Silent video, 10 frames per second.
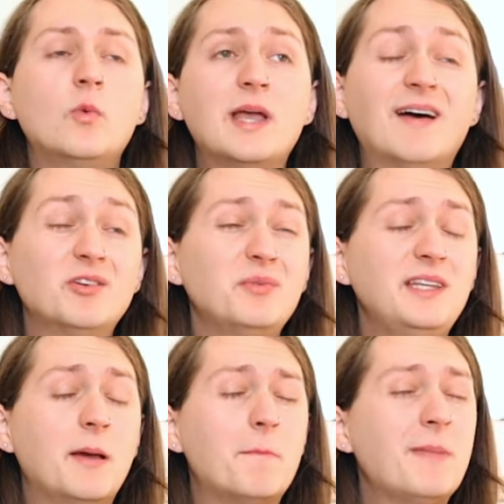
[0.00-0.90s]
we haven't
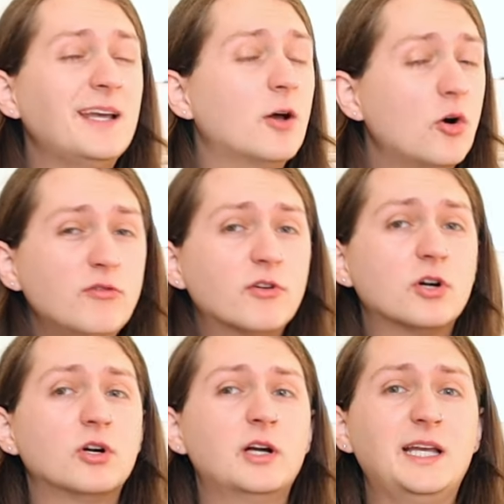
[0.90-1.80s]
really made
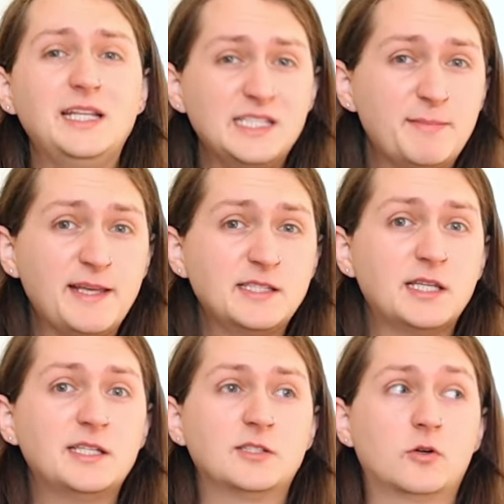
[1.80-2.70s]
over any
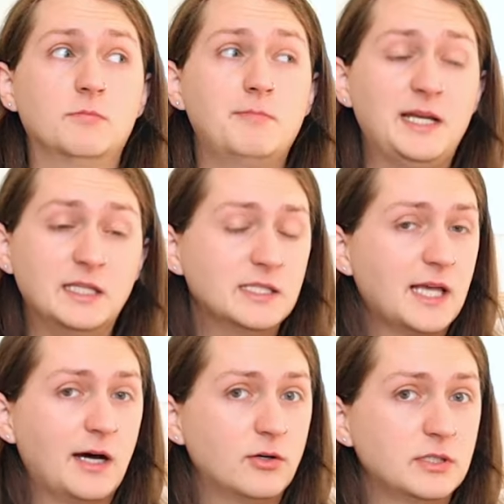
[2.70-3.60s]
spaces or made this
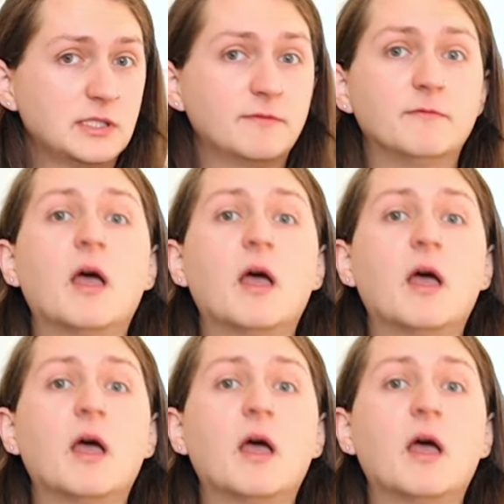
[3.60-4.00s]
house